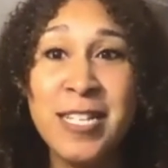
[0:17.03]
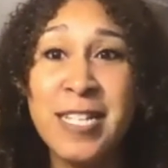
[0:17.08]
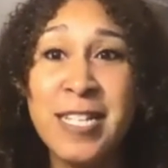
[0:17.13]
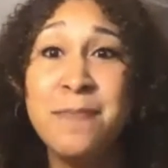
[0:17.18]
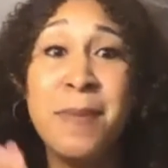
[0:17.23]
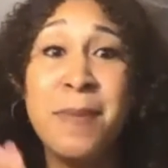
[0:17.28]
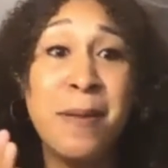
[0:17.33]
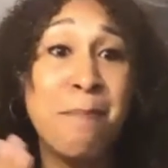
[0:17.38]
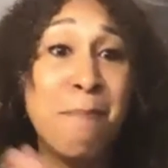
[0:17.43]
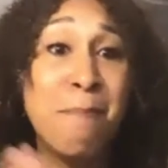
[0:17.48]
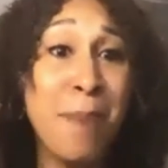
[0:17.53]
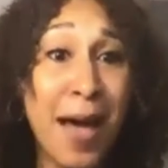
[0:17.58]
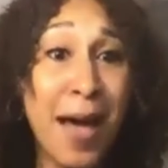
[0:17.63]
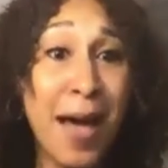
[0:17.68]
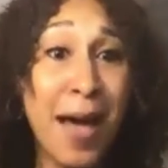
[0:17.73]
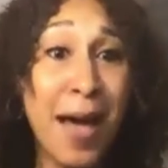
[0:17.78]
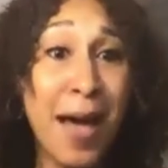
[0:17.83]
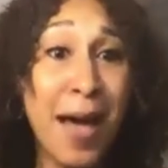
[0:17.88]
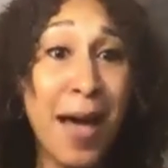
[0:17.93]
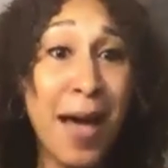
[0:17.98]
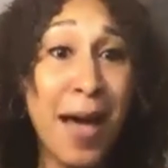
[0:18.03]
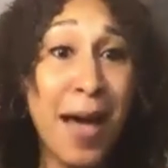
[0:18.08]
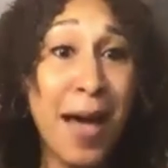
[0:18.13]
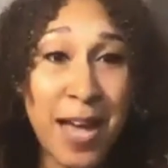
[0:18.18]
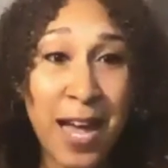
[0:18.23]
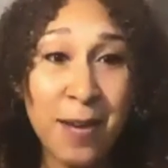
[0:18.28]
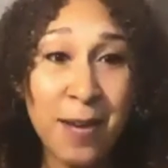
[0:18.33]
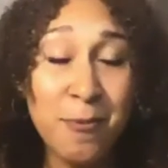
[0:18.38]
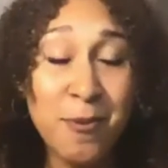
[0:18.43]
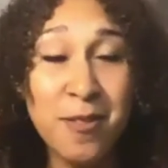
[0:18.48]
She has been back to back
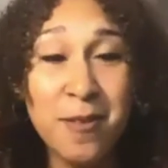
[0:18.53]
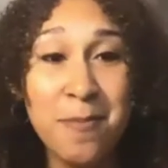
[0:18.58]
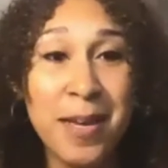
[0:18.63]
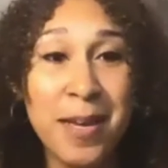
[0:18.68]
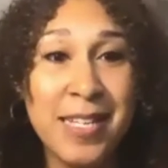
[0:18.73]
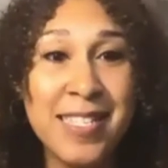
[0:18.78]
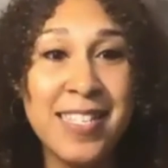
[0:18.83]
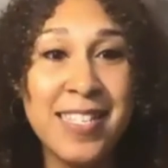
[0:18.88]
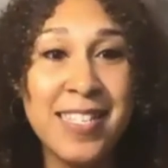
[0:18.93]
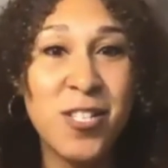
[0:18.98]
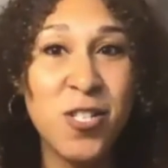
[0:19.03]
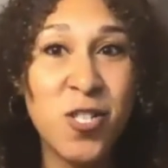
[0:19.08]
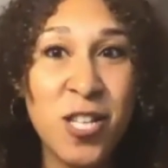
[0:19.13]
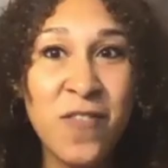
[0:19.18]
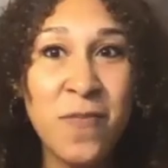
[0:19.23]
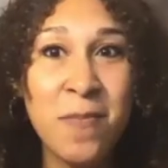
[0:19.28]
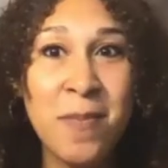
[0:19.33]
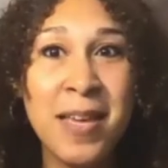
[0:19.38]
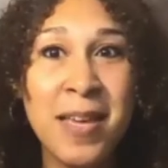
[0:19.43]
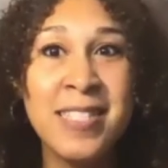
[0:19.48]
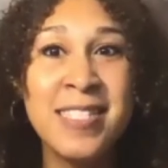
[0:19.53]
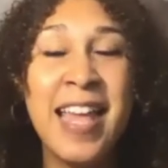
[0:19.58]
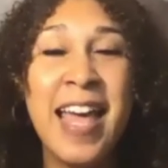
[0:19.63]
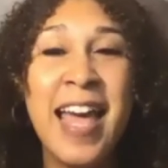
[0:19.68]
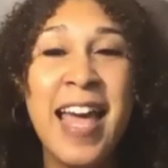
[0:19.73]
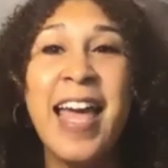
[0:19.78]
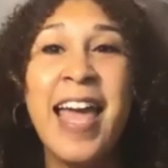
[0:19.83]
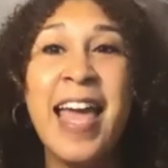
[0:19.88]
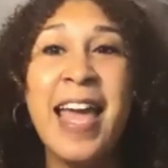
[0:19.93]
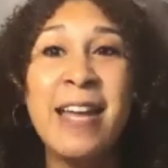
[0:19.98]
to back with amazing achievements,